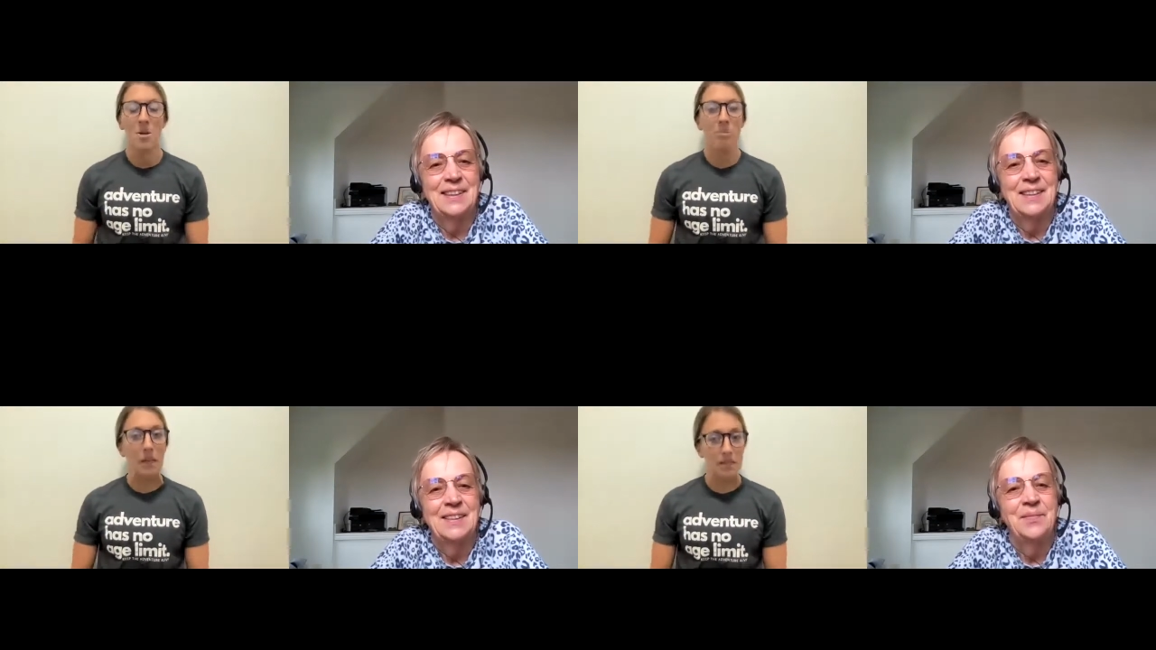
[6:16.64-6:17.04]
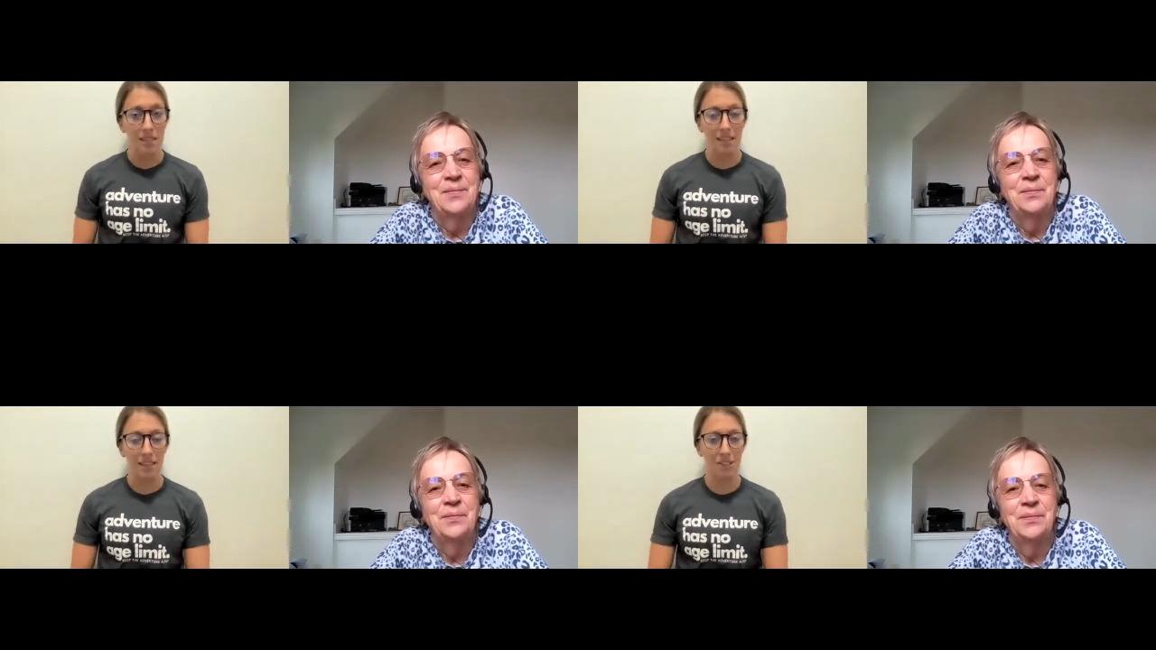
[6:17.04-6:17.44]
Speaker 1: because I
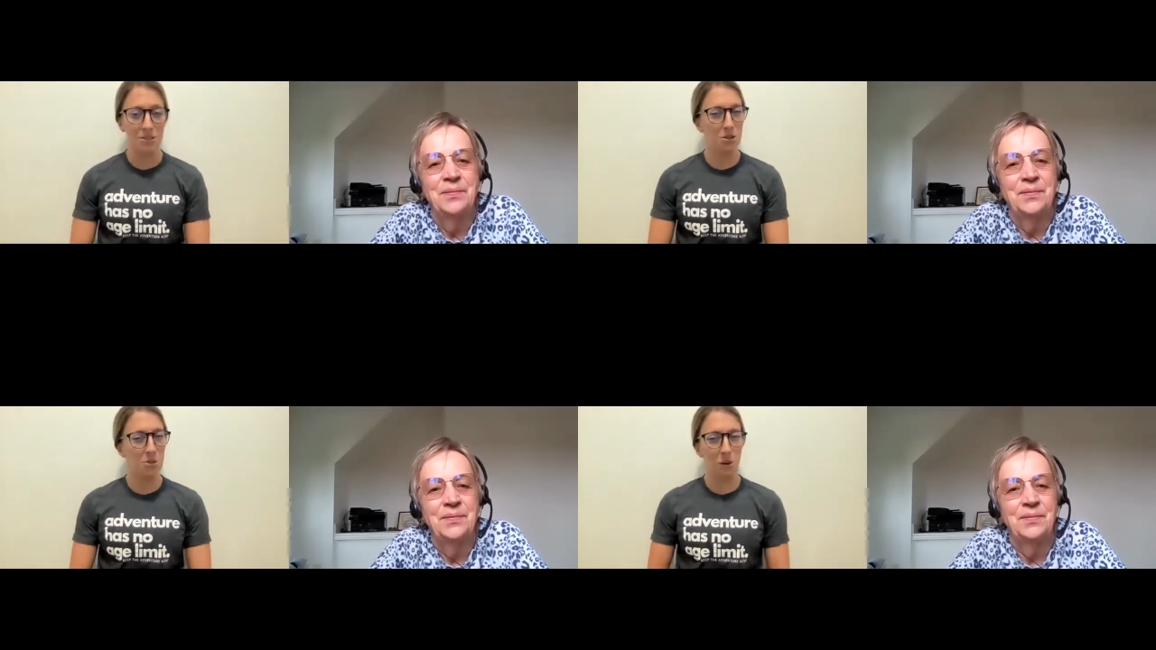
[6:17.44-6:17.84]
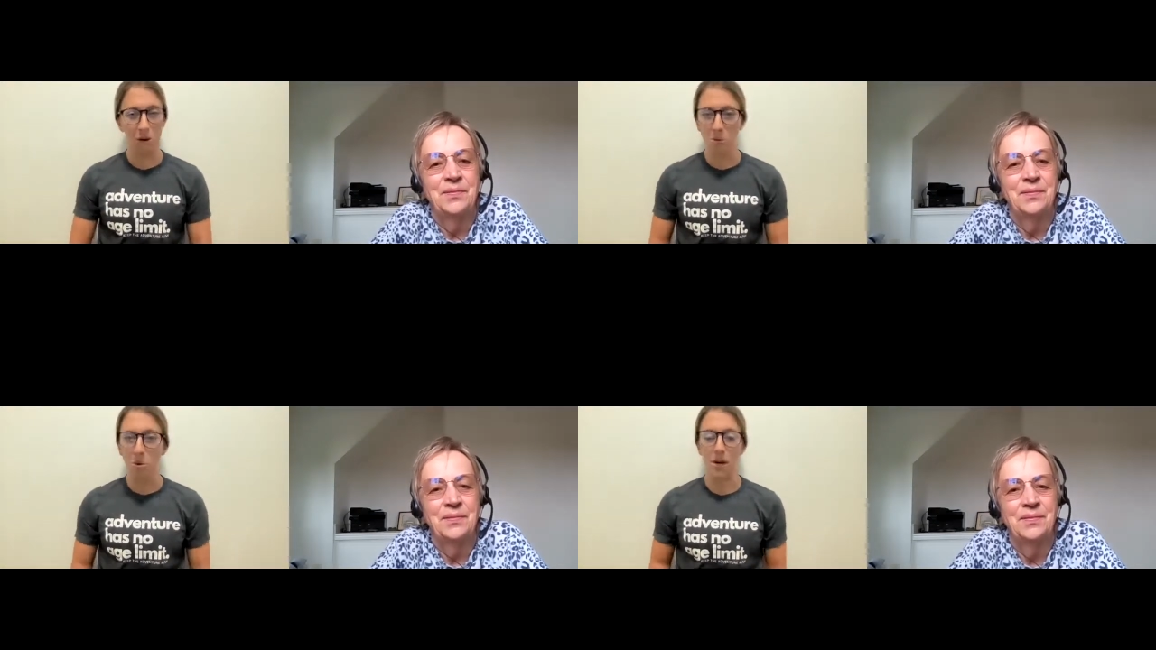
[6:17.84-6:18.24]
think it's super
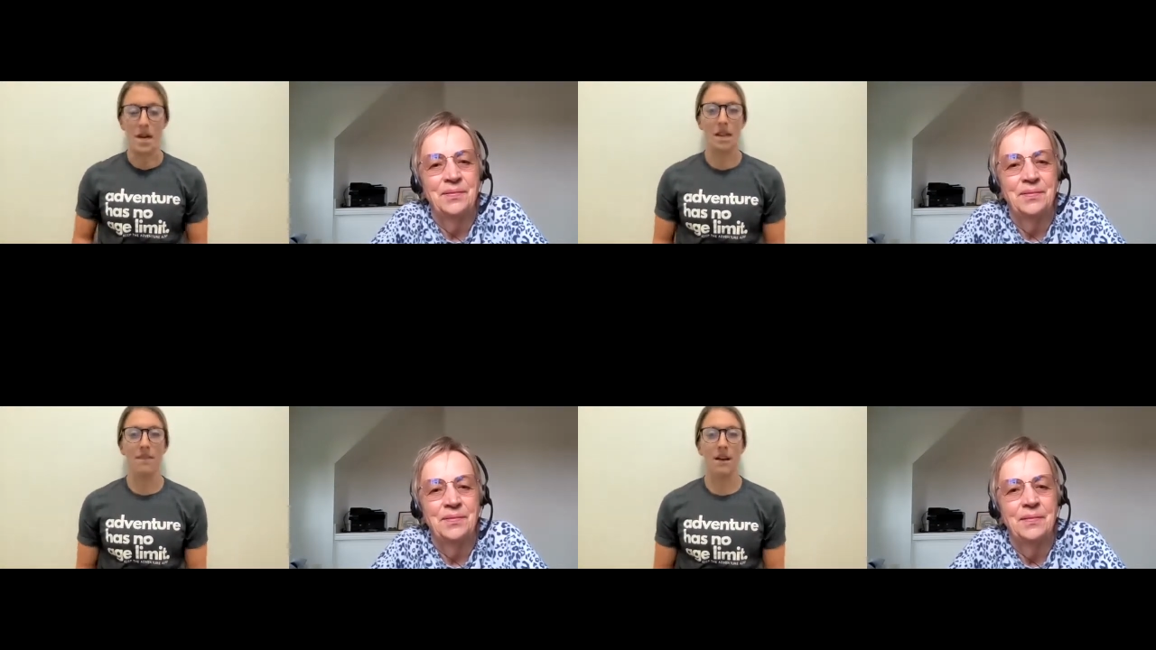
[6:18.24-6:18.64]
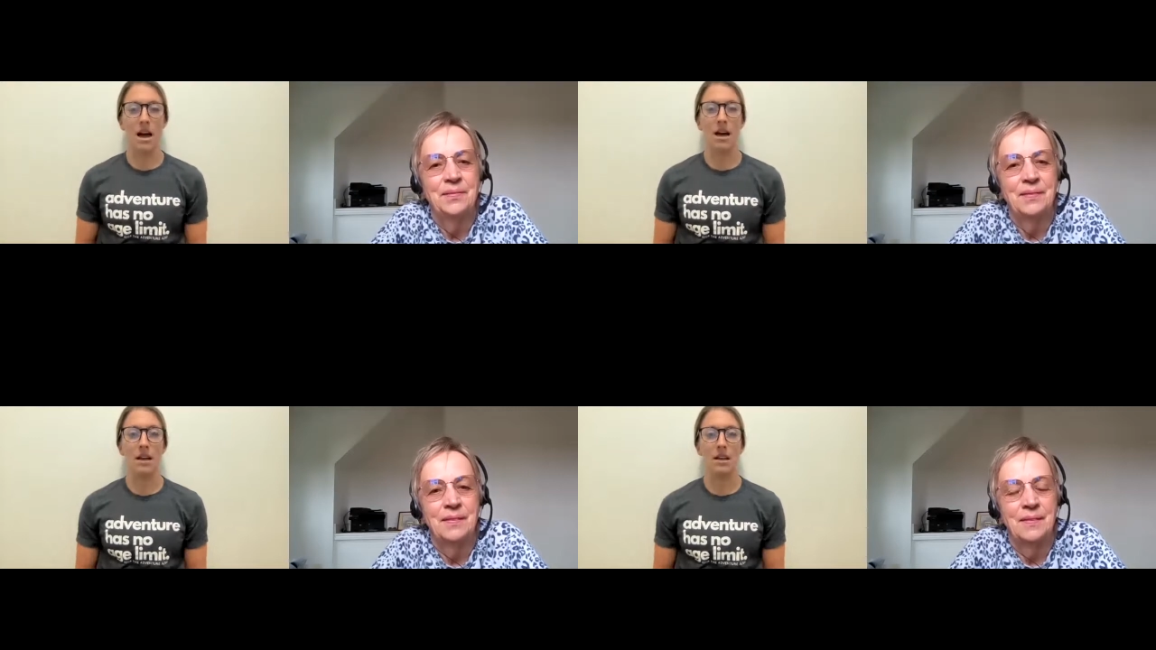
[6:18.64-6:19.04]
important
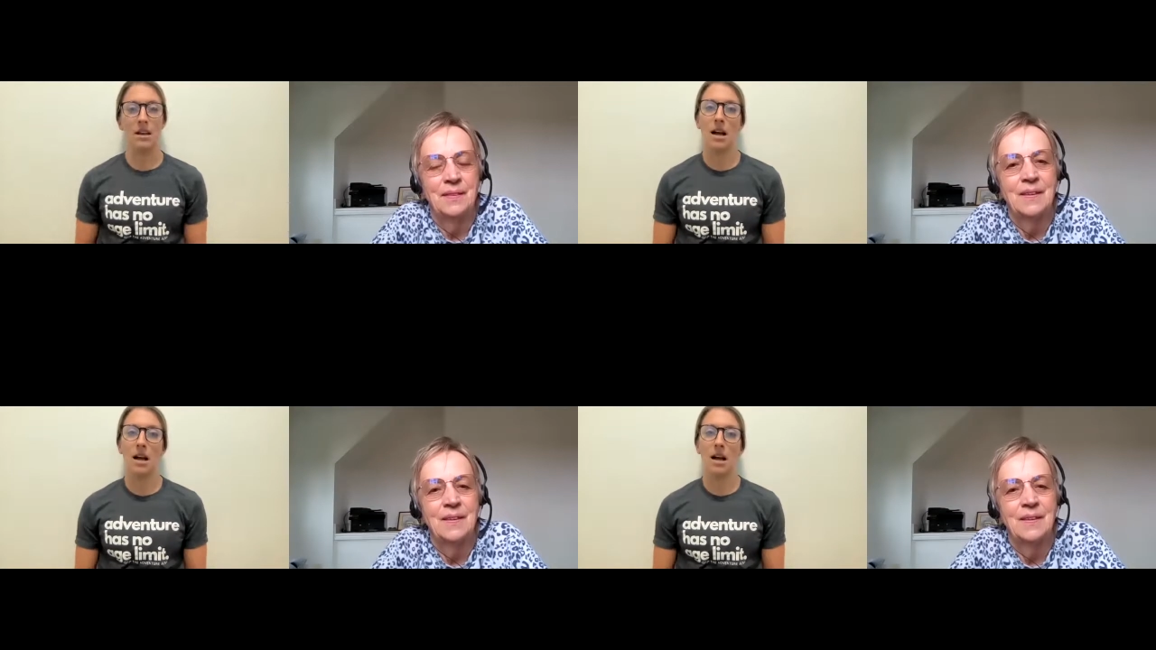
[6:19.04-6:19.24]
that,